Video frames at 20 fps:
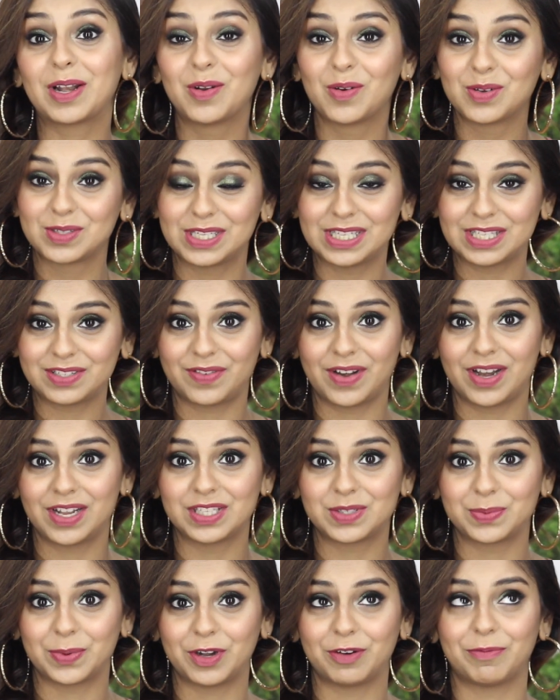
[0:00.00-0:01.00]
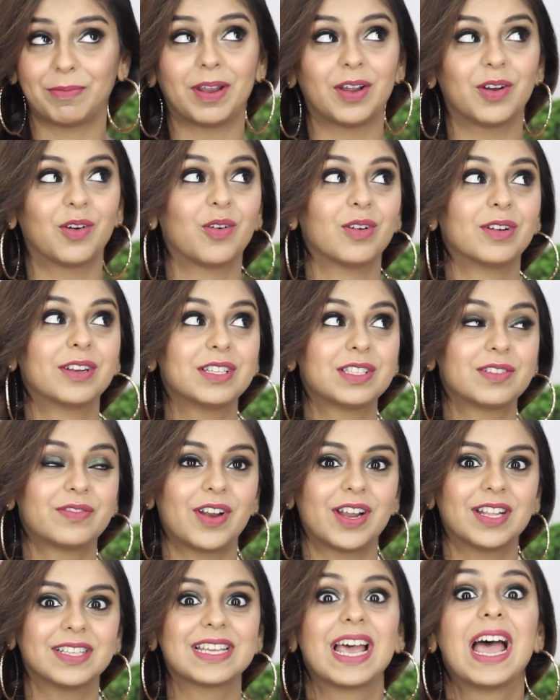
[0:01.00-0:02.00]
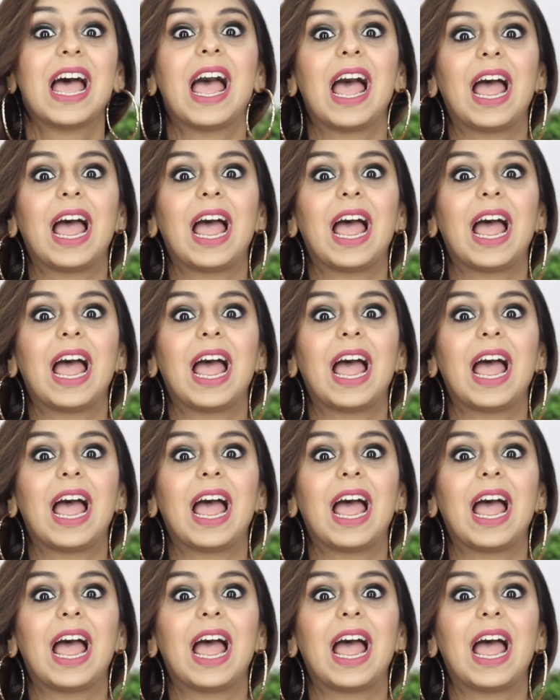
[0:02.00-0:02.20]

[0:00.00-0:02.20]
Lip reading: closest friends, one of my oldest friends,